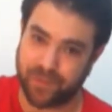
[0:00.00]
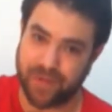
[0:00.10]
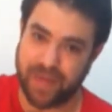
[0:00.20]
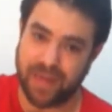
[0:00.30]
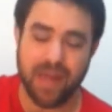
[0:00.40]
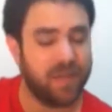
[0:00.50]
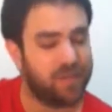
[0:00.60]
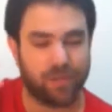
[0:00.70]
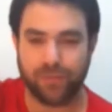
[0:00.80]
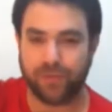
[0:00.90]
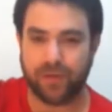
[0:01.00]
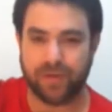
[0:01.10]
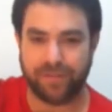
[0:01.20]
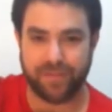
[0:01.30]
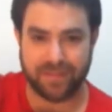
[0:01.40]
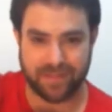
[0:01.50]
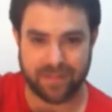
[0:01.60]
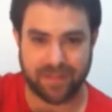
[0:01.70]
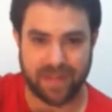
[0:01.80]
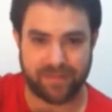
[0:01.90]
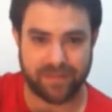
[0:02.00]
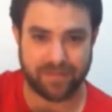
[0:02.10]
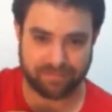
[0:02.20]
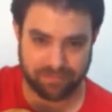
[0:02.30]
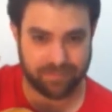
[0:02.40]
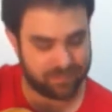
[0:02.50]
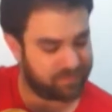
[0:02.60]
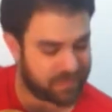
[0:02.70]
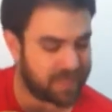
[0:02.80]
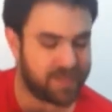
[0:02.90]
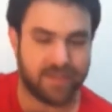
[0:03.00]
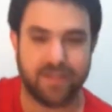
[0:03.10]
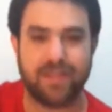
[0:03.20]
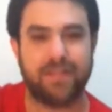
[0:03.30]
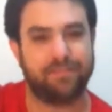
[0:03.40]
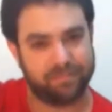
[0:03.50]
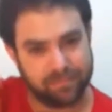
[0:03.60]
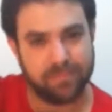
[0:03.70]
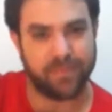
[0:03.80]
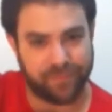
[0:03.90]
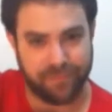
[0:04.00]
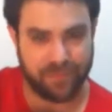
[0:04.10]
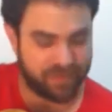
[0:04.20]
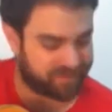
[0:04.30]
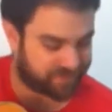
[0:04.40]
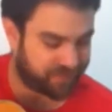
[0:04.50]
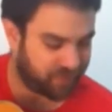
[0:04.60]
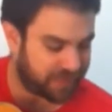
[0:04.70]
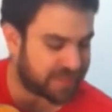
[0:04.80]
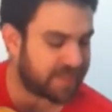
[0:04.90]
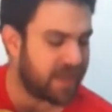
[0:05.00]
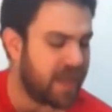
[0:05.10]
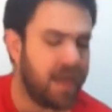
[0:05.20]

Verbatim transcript: Okay? Don't worry if you still haven't understood it to the fullest.